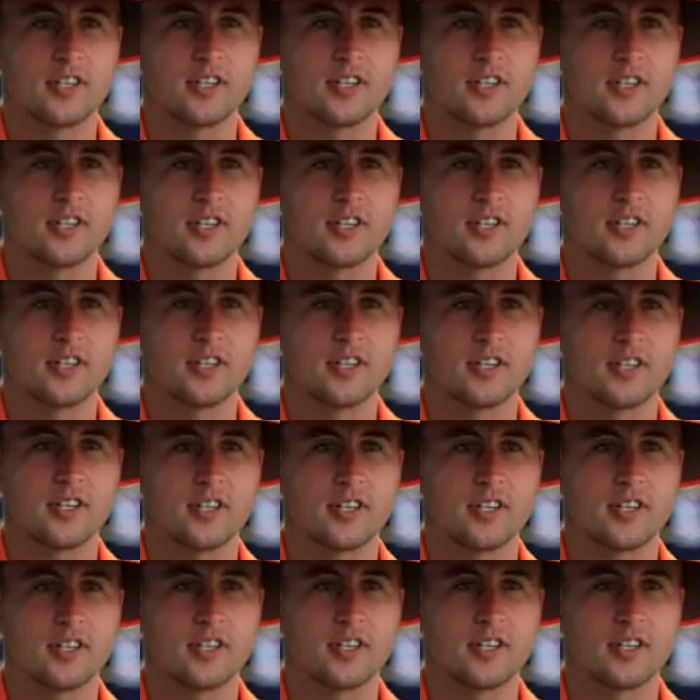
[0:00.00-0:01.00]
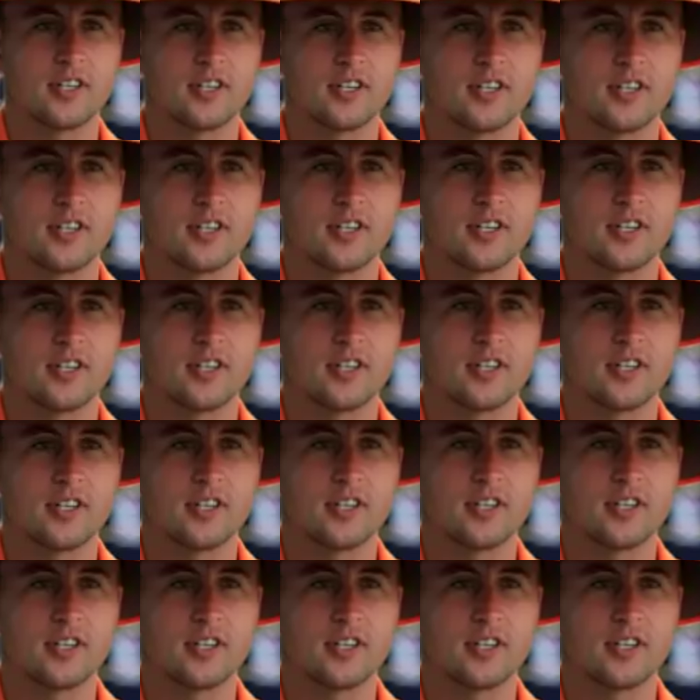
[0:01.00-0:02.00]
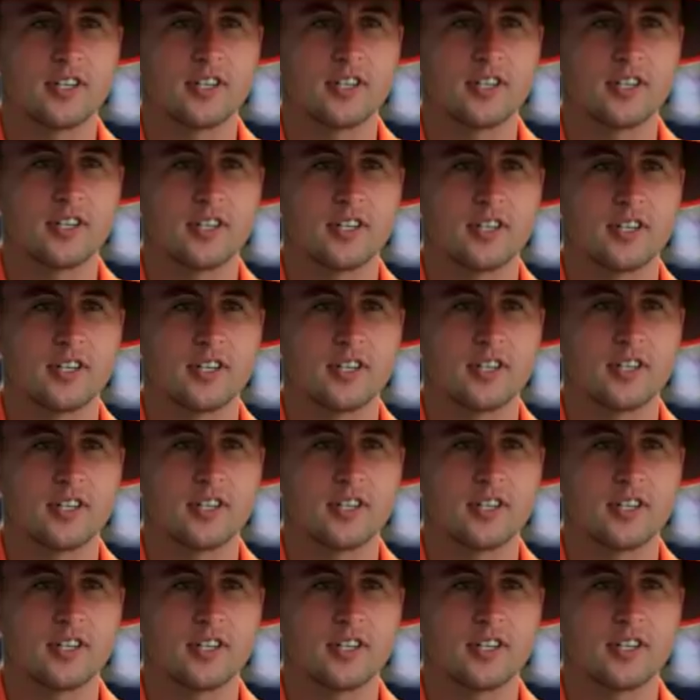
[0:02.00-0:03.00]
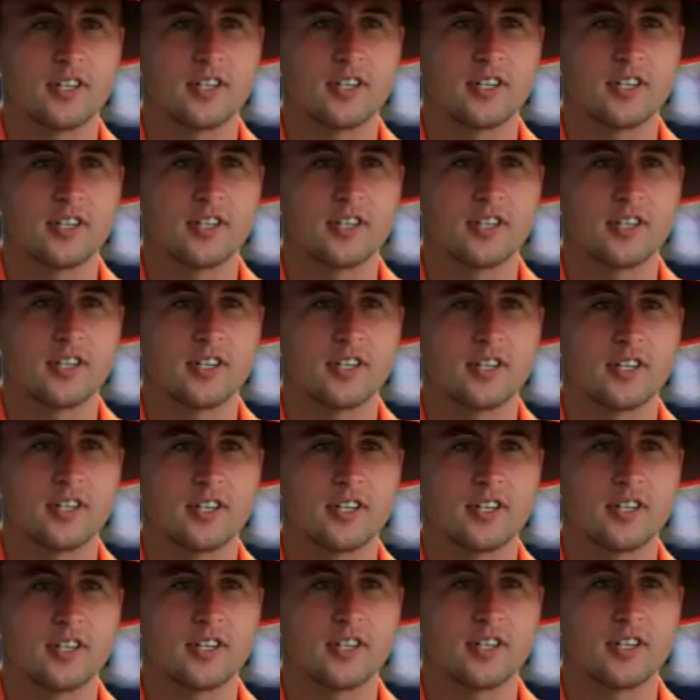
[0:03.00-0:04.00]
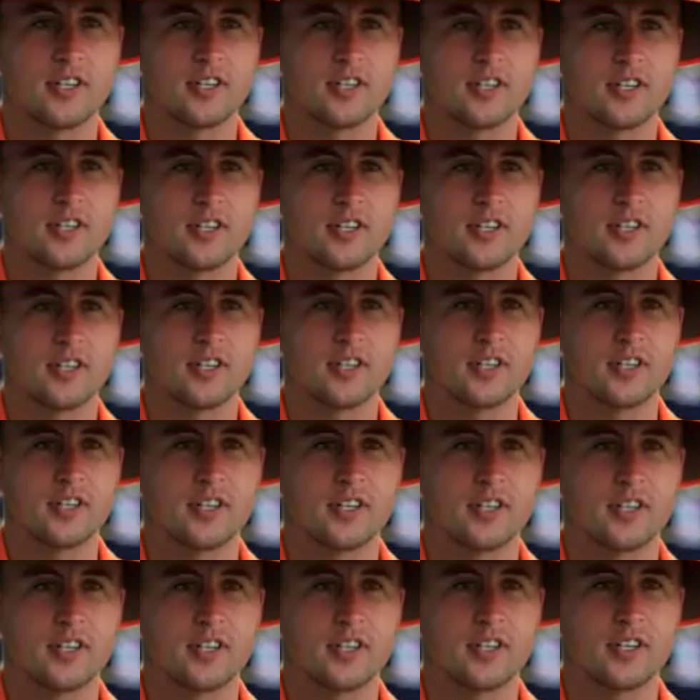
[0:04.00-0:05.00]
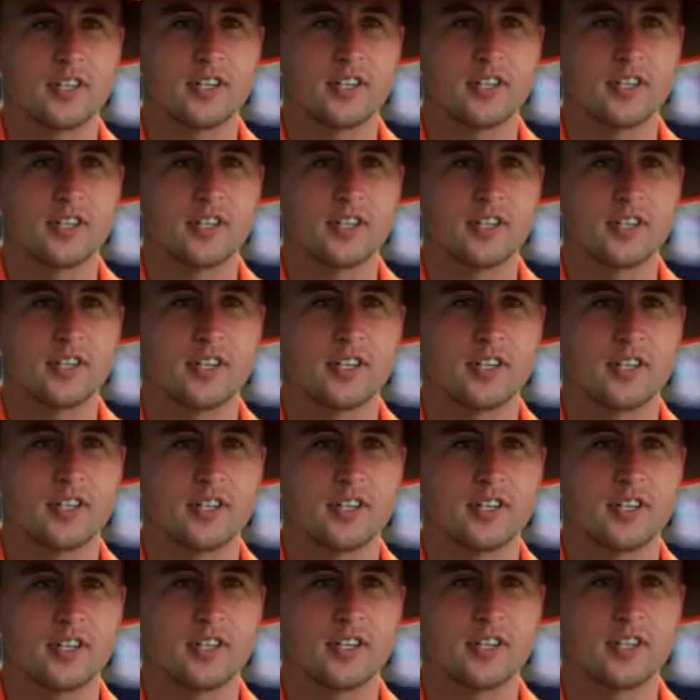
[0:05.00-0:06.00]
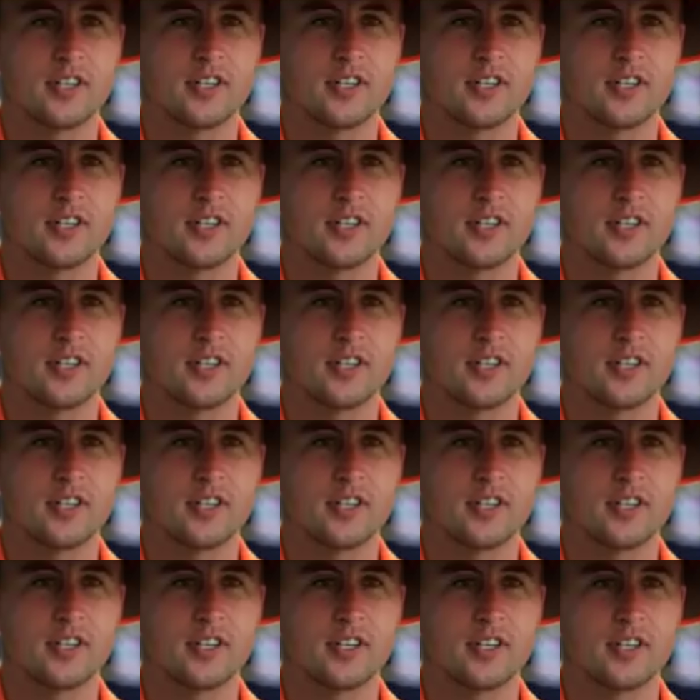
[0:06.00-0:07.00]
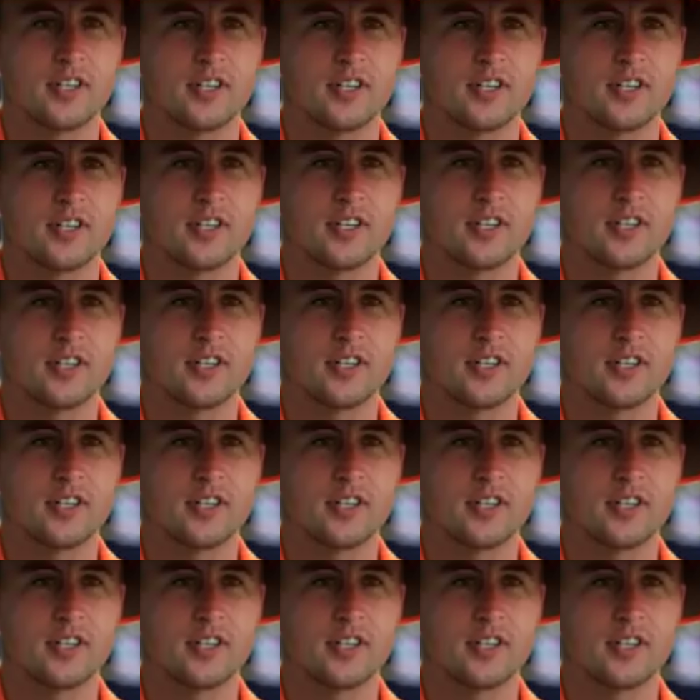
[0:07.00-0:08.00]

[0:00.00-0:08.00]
No words are spoken by the person on screen.